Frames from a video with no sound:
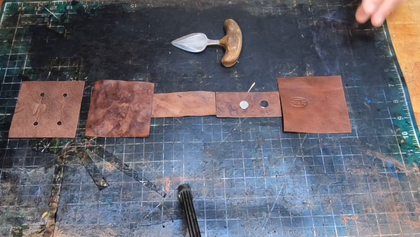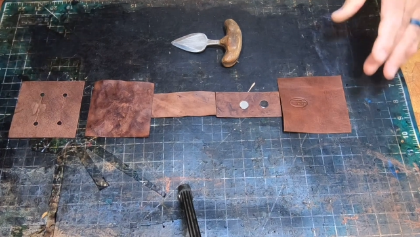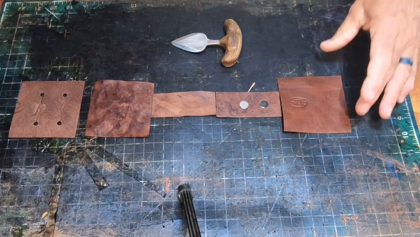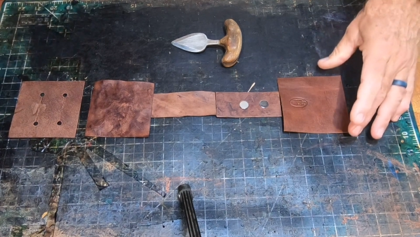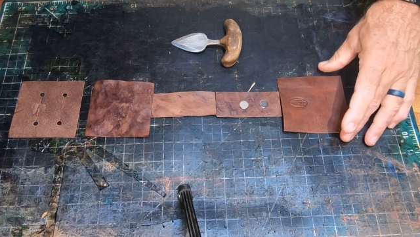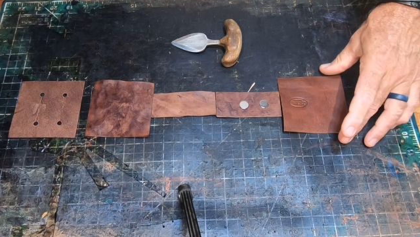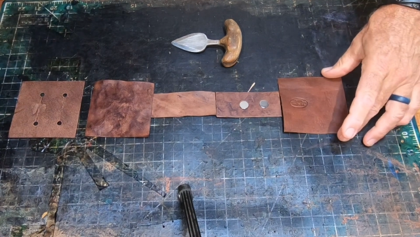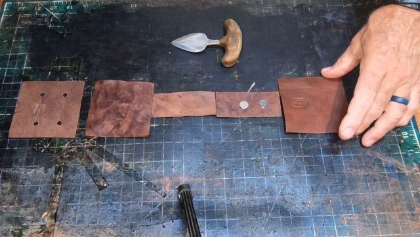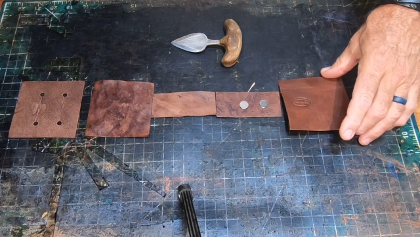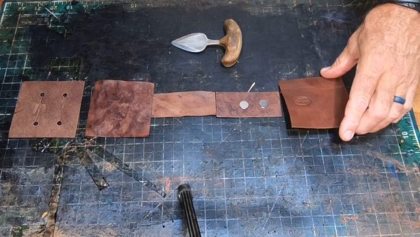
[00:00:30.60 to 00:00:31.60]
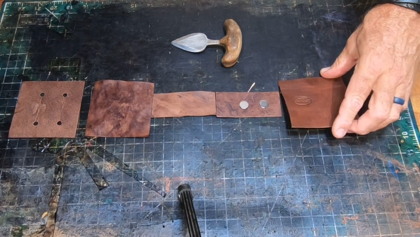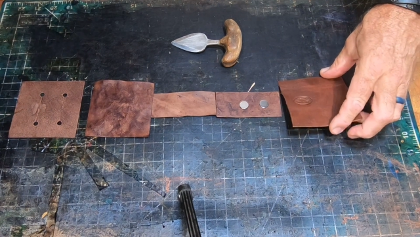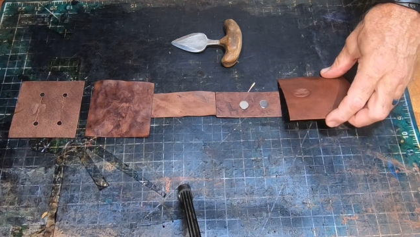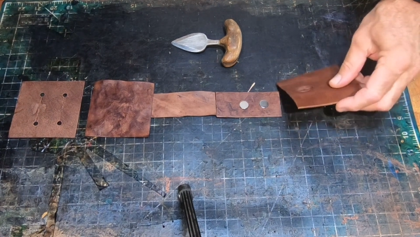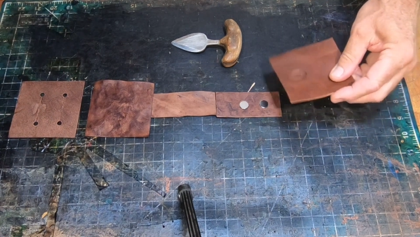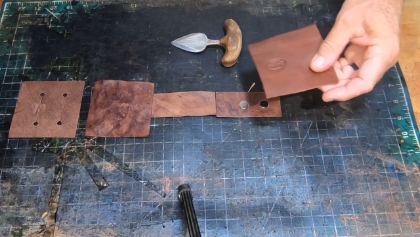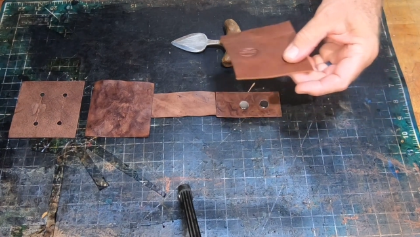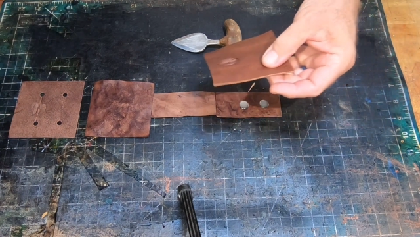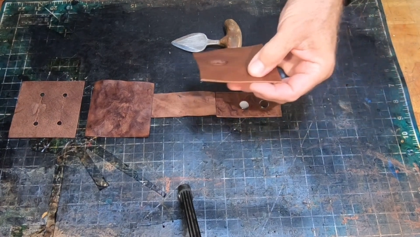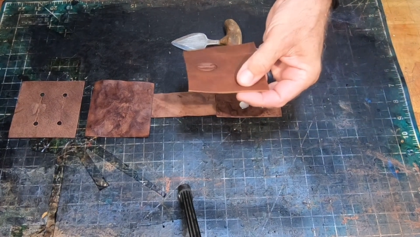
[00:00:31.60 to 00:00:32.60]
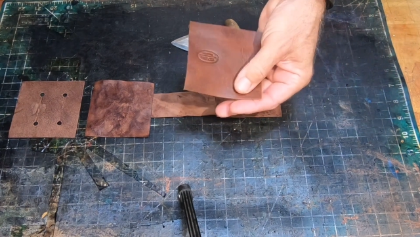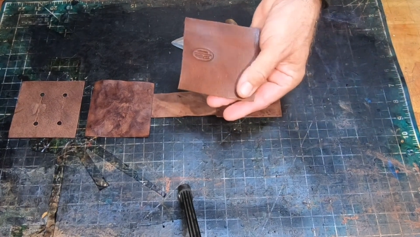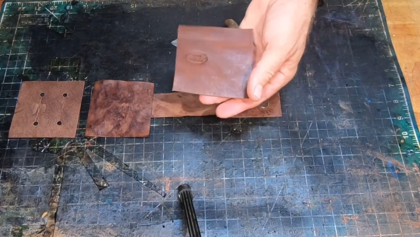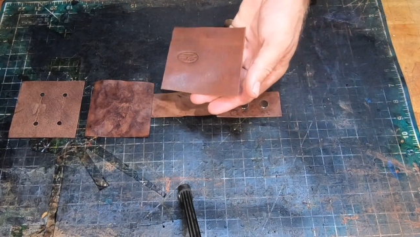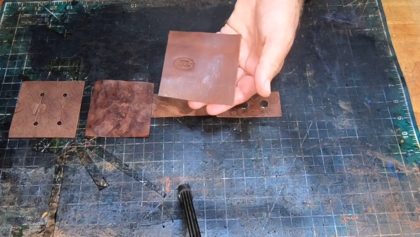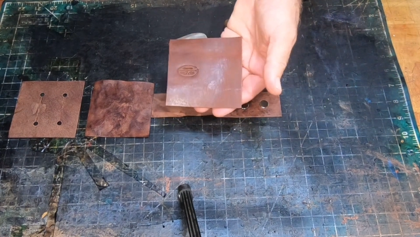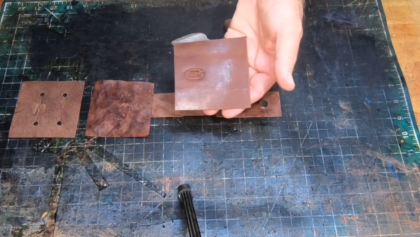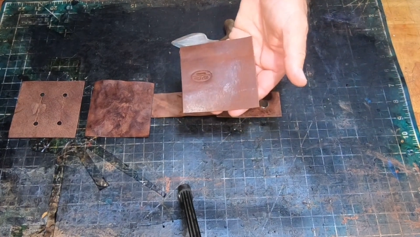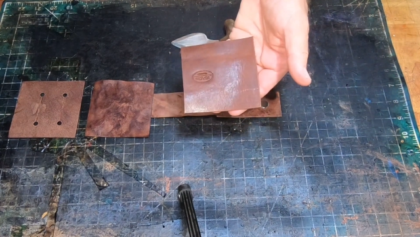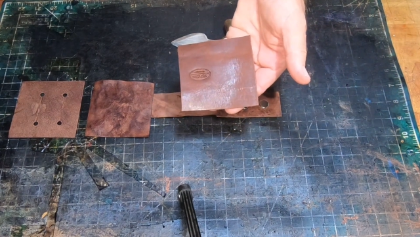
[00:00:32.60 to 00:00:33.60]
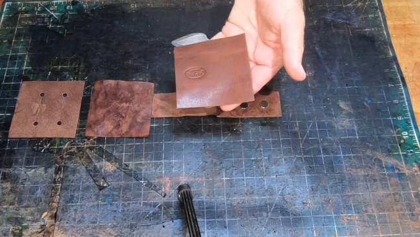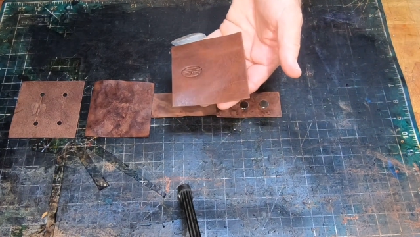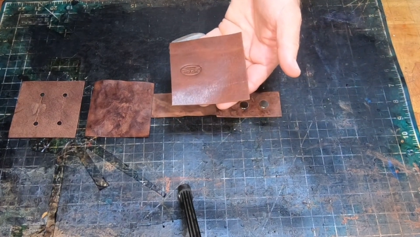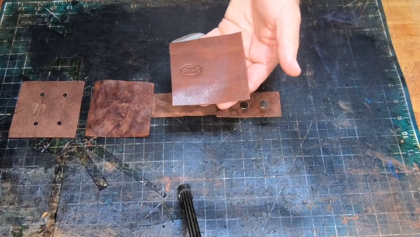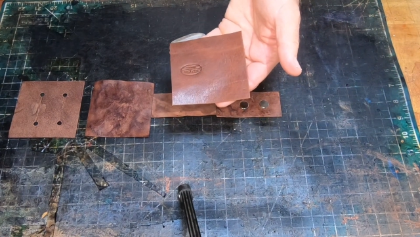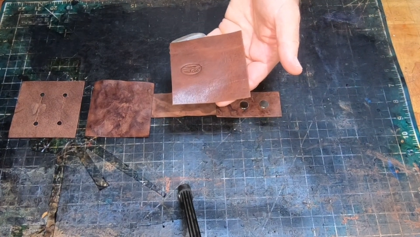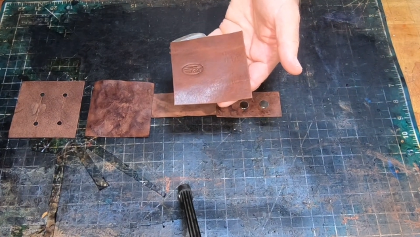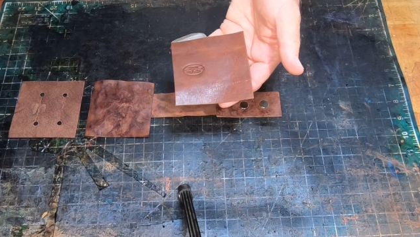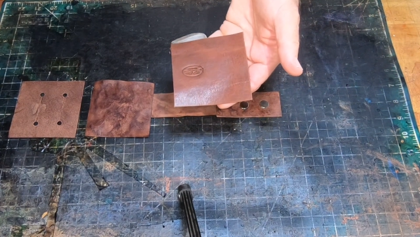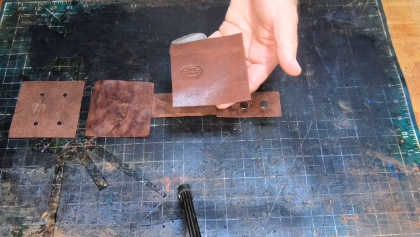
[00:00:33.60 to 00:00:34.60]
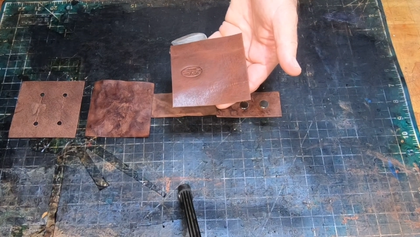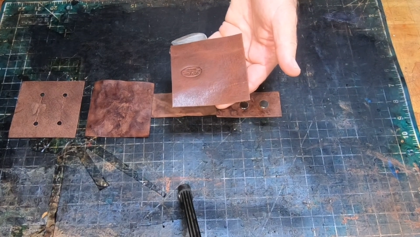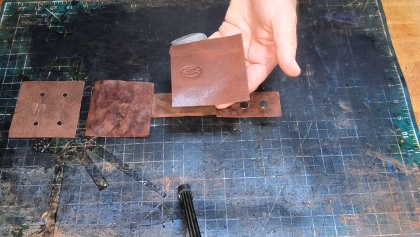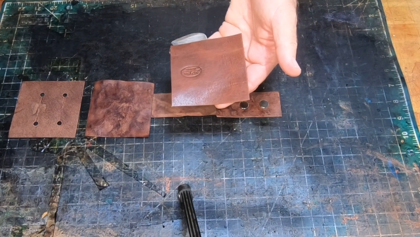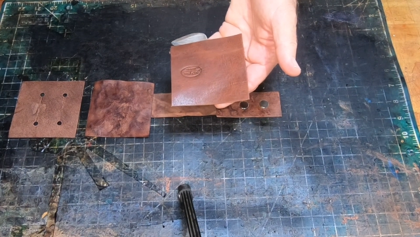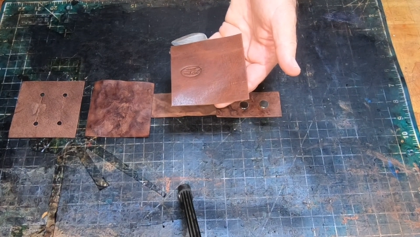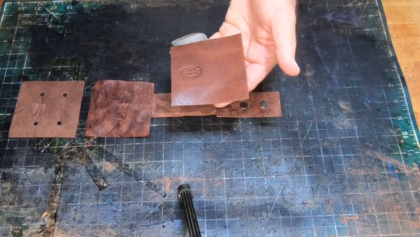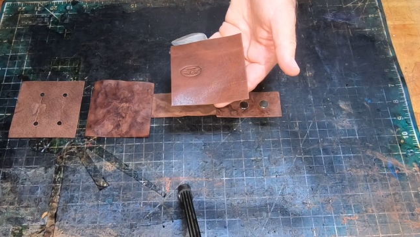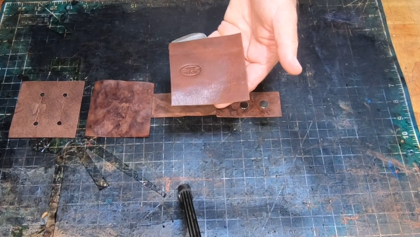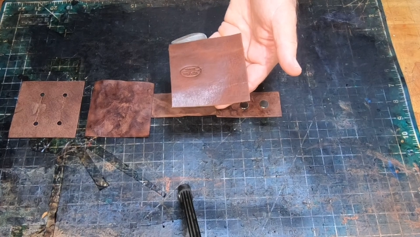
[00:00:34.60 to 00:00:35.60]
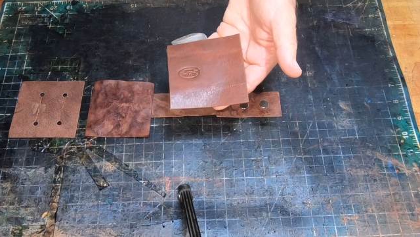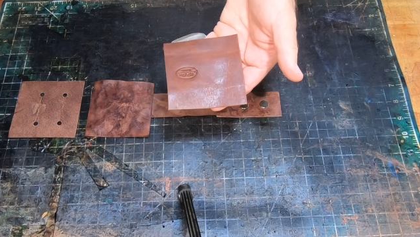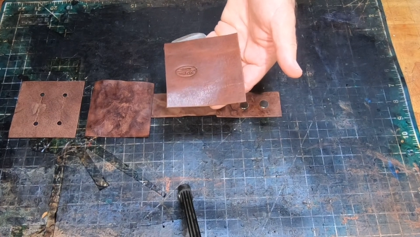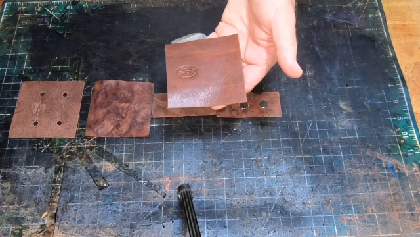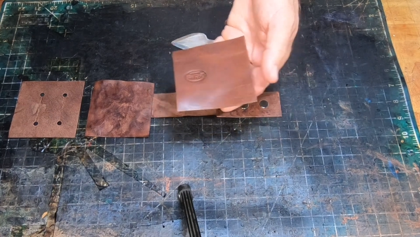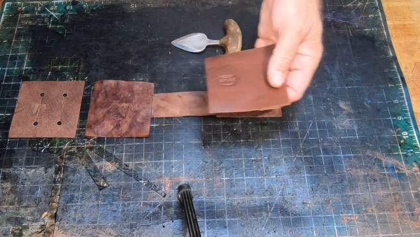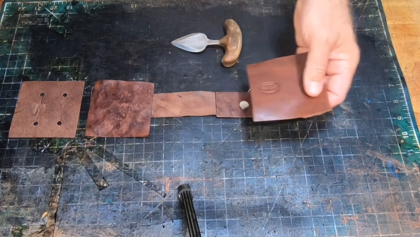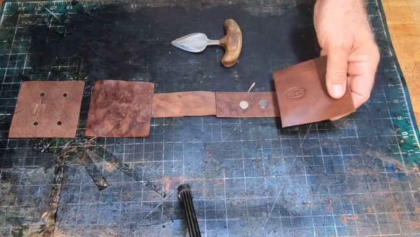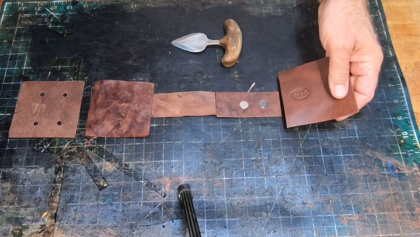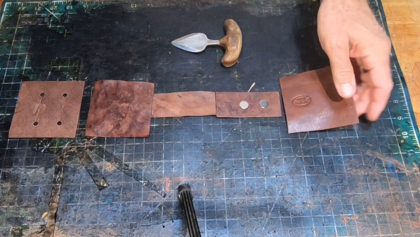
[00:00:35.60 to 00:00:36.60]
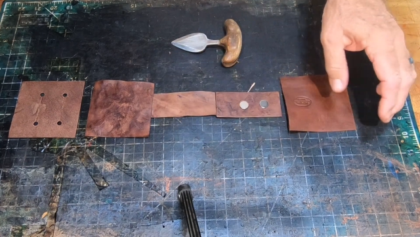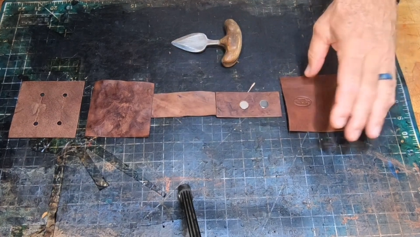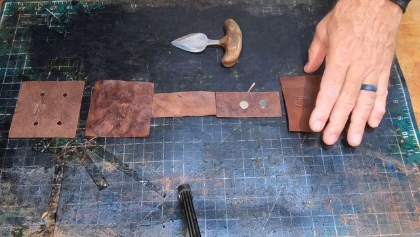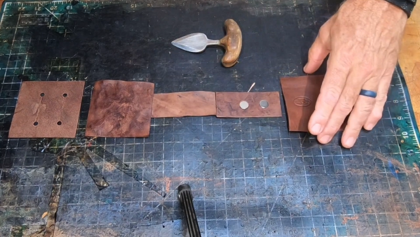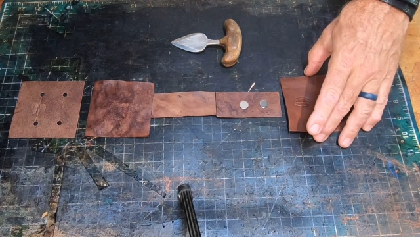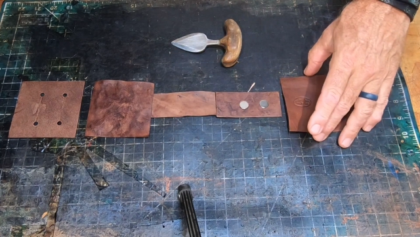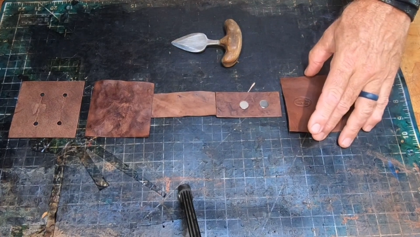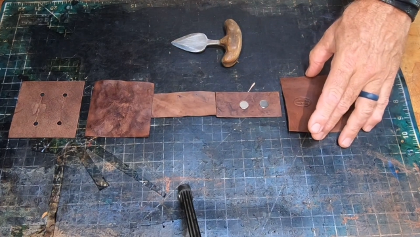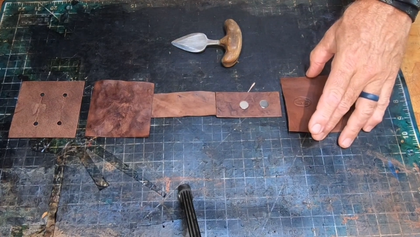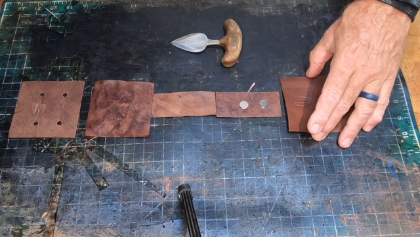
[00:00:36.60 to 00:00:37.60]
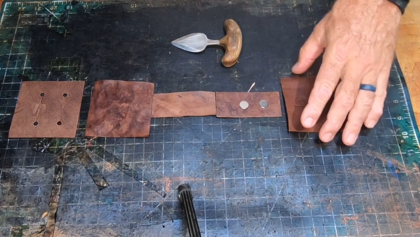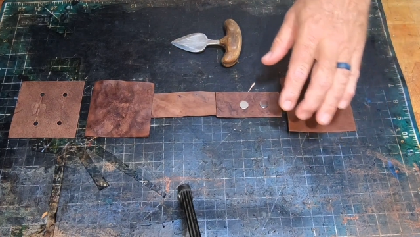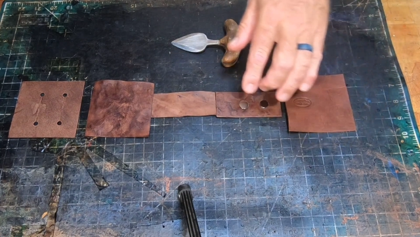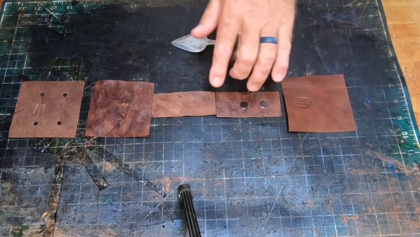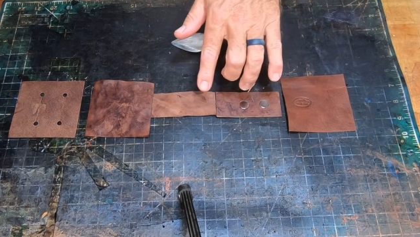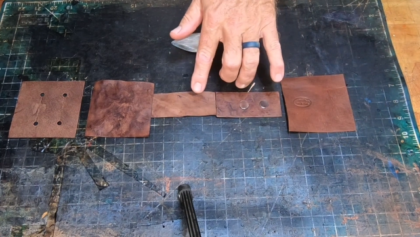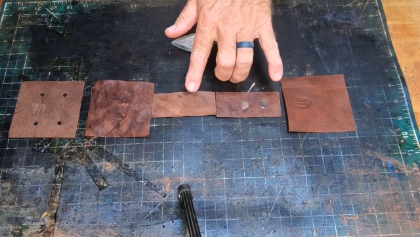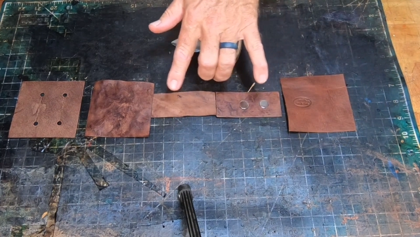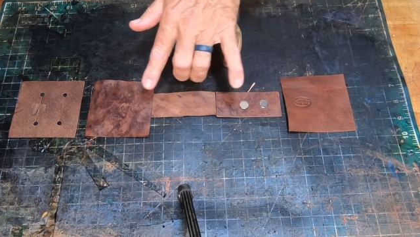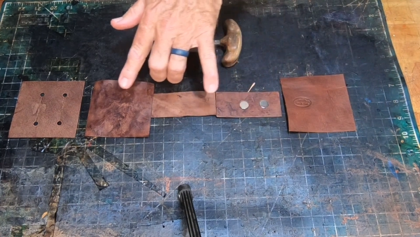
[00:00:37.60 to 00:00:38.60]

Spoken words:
No face is visible, so there are no lips to read.